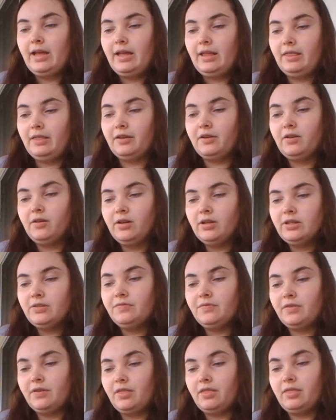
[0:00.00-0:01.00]
And the
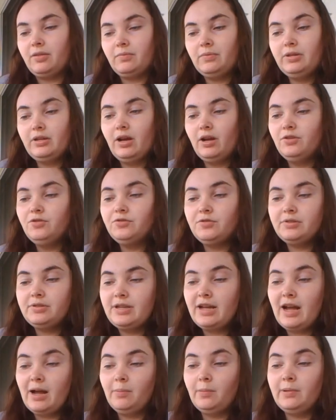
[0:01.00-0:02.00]
cost for 300
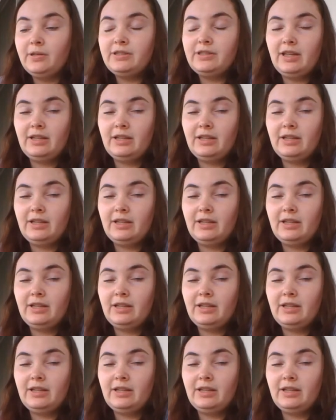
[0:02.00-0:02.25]
tablets